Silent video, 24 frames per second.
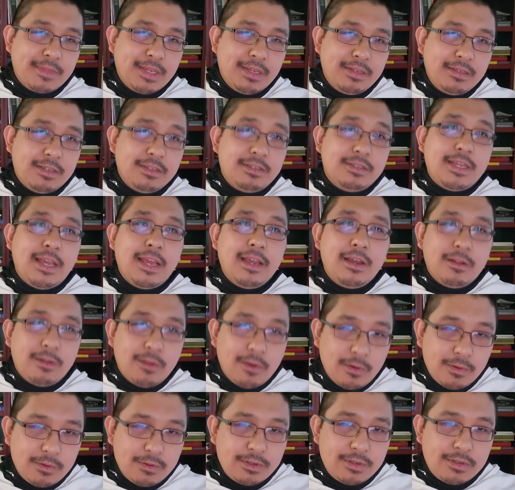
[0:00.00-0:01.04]
to stay
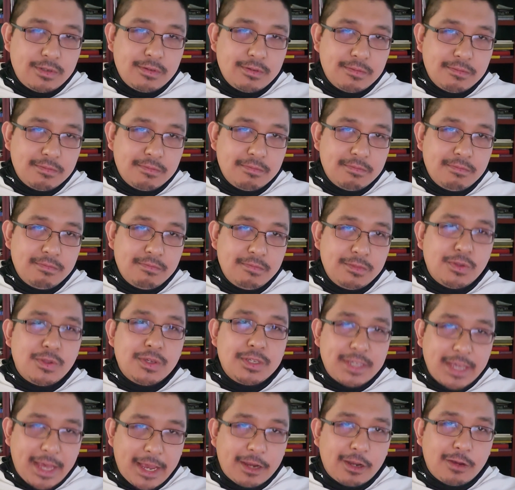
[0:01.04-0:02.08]
close to the
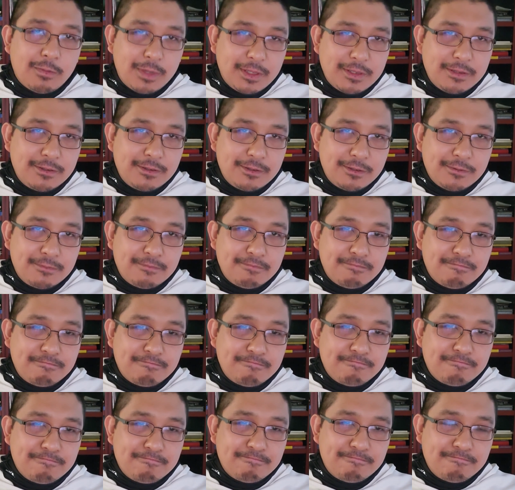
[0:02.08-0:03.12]
sacraments.
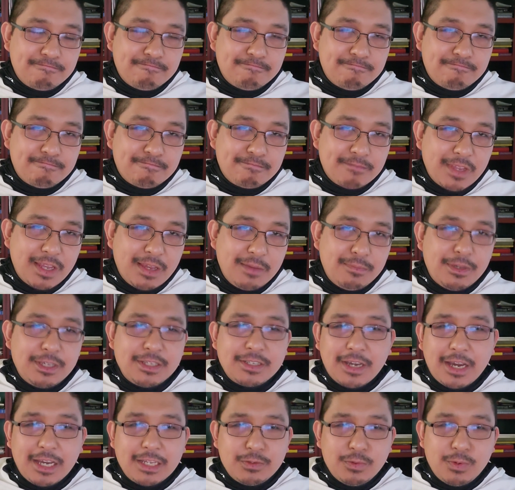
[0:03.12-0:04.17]

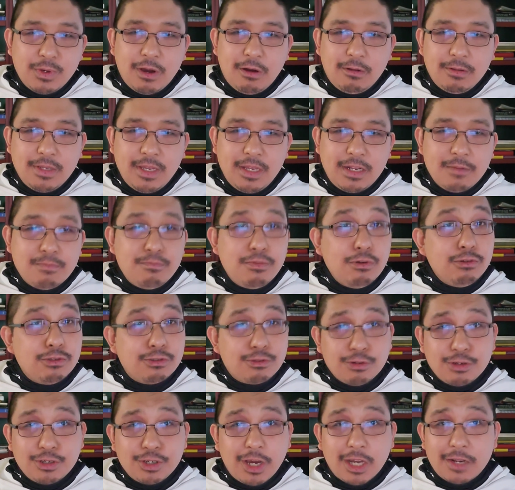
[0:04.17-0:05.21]
Besides, we all need a
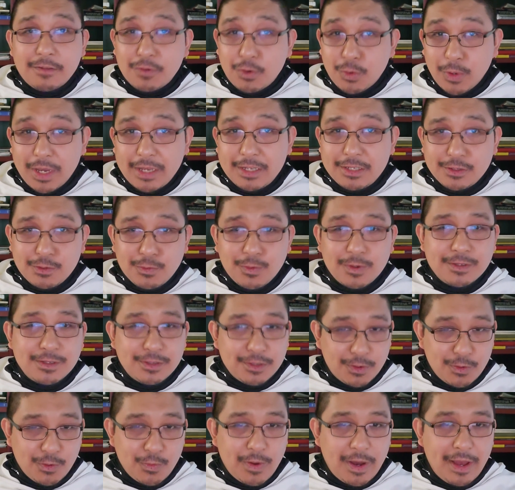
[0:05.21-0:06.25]
booster shot of grace once
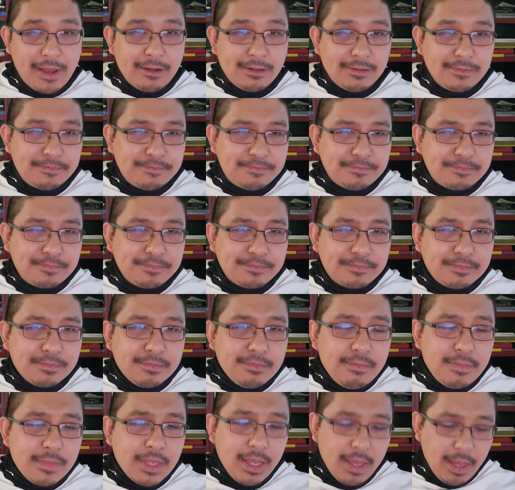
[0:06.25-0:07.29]
in a while.
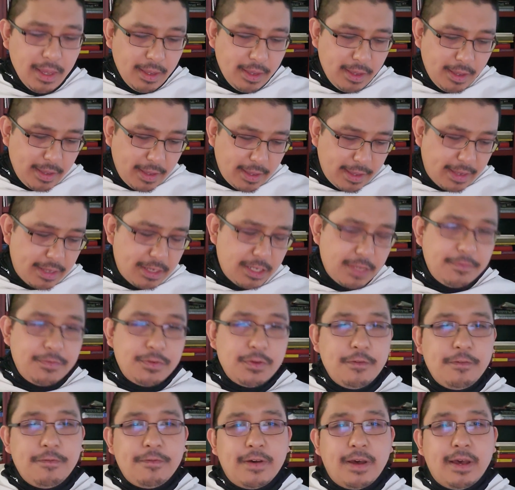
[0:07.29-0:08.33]
And if
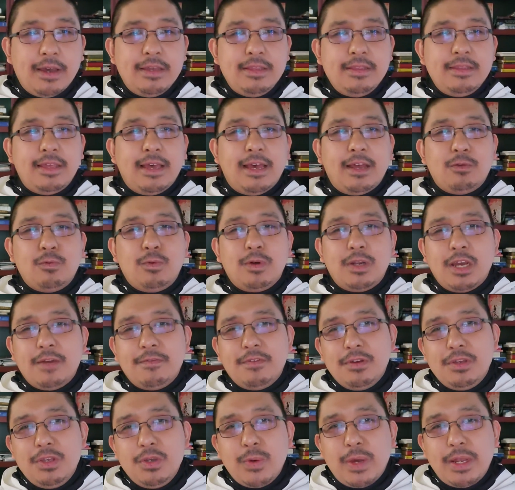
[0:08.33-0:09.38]
you find that
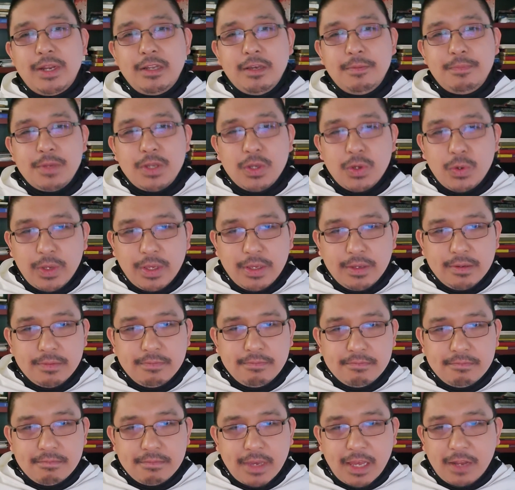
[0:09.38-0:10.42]
whatever you end up doing,
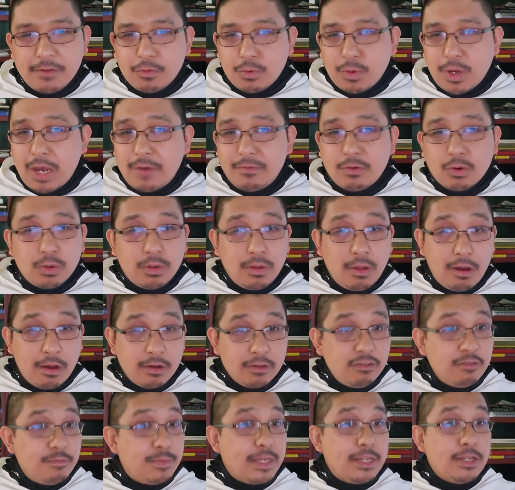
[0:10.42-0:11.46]
and for however long
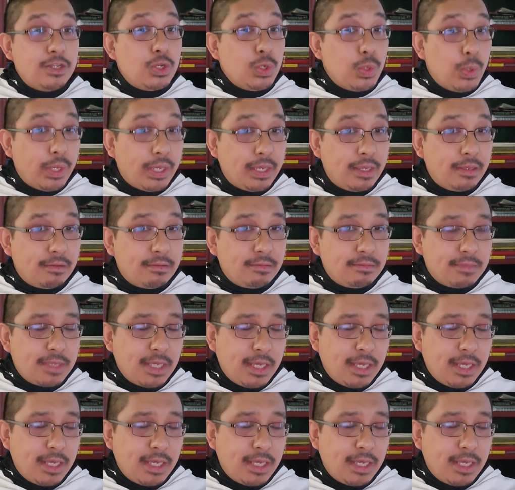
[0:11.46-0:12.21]
you've been doing it,